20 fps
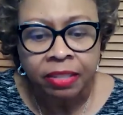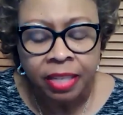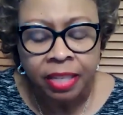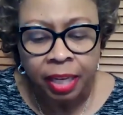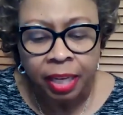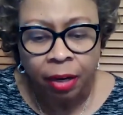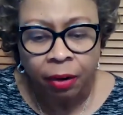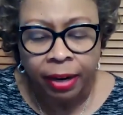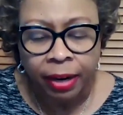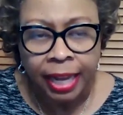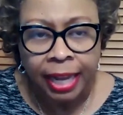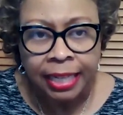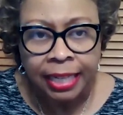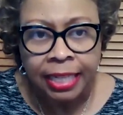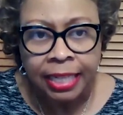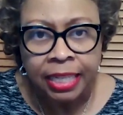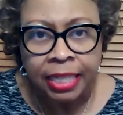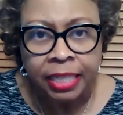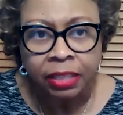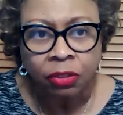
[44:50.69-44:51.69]
here and I
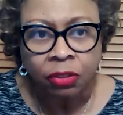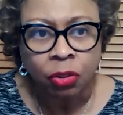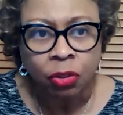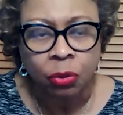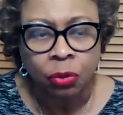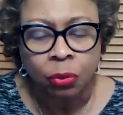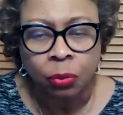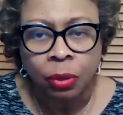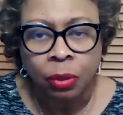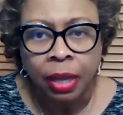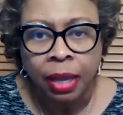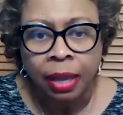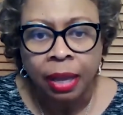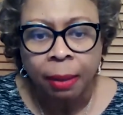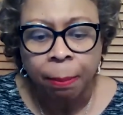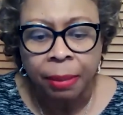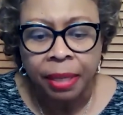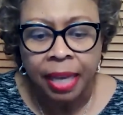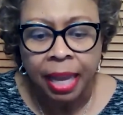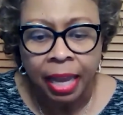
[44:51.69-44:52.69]
need to
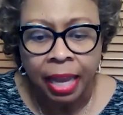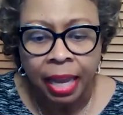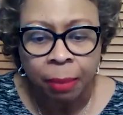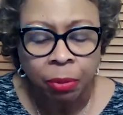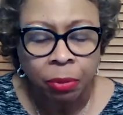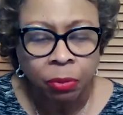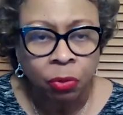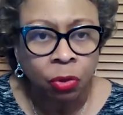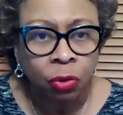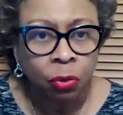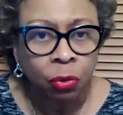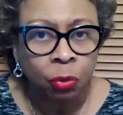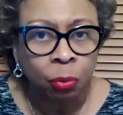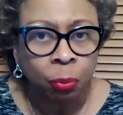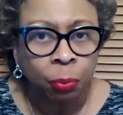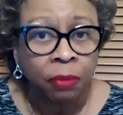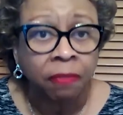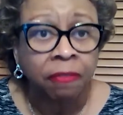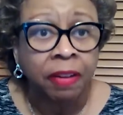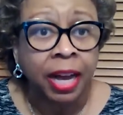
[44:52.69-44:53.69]
be able to
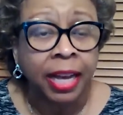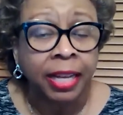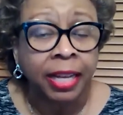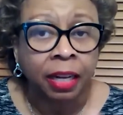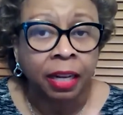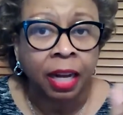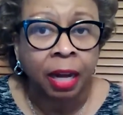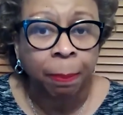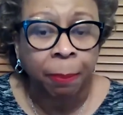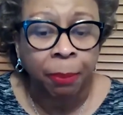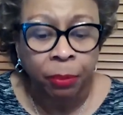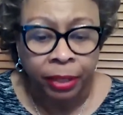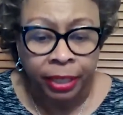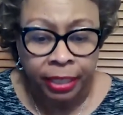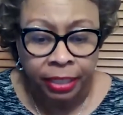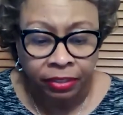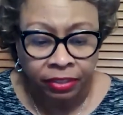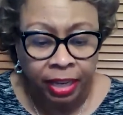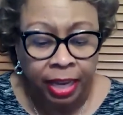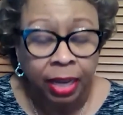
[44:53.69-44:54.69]
provide a couple
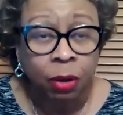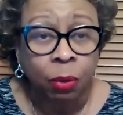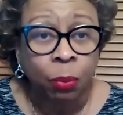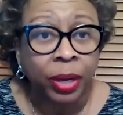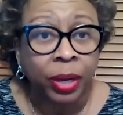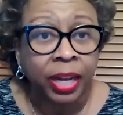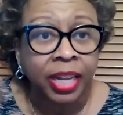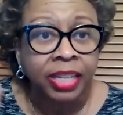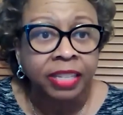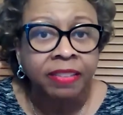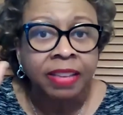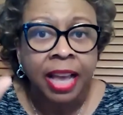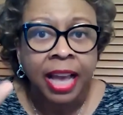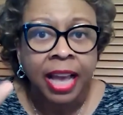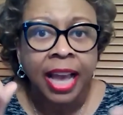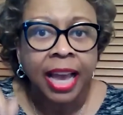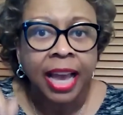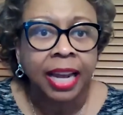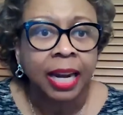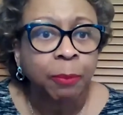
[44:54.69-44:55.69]
key takeaways,
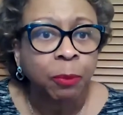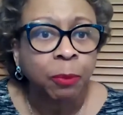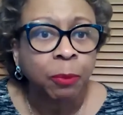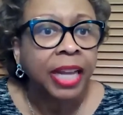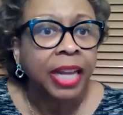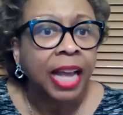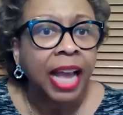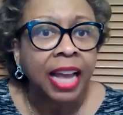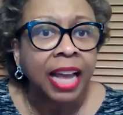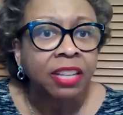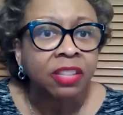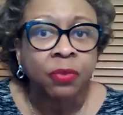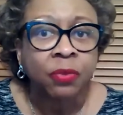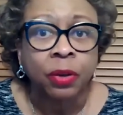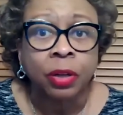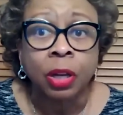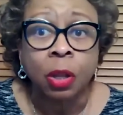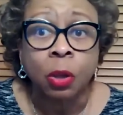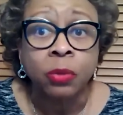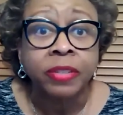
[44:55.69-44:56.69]
and I'm going to ask for
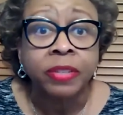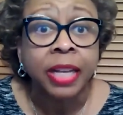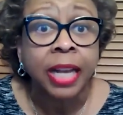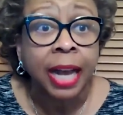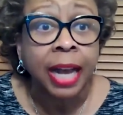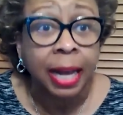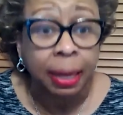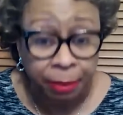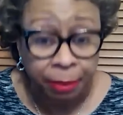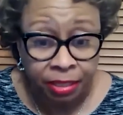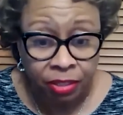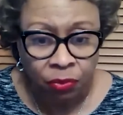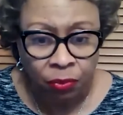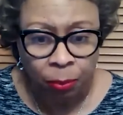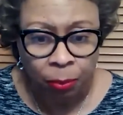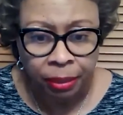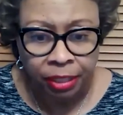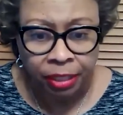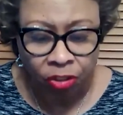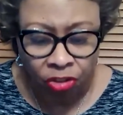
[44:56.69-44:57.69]
closing comments
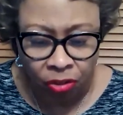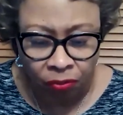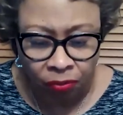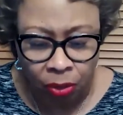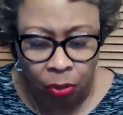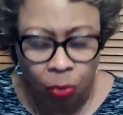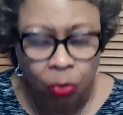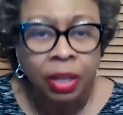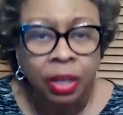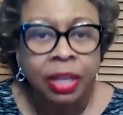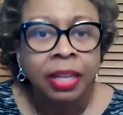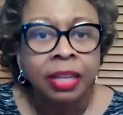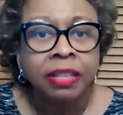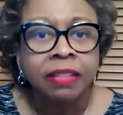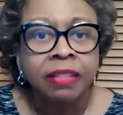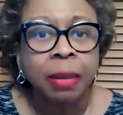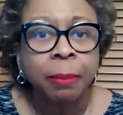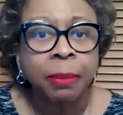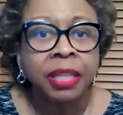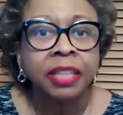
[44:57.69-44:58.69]
from each of you.
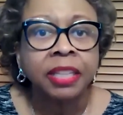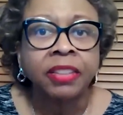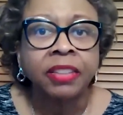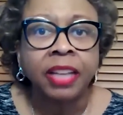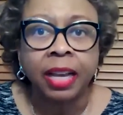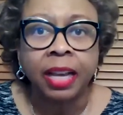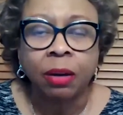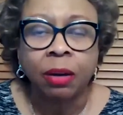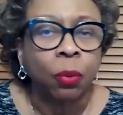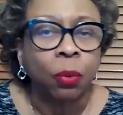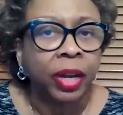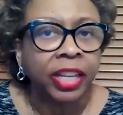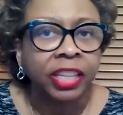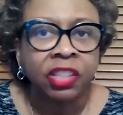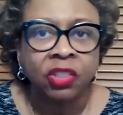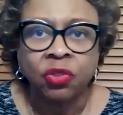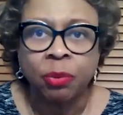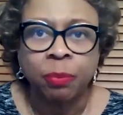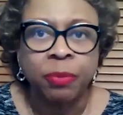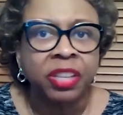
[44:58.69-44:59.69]
Some of the
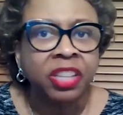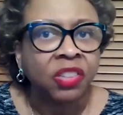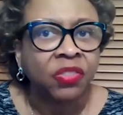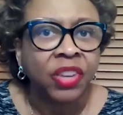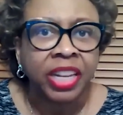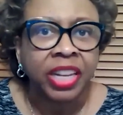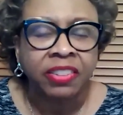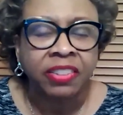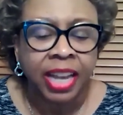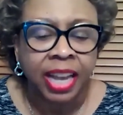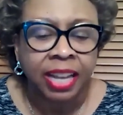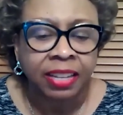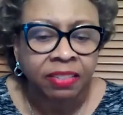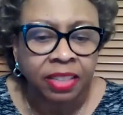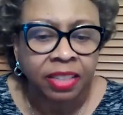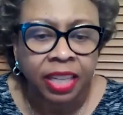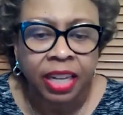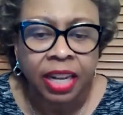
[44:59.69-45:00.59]
takeaways from this fantastic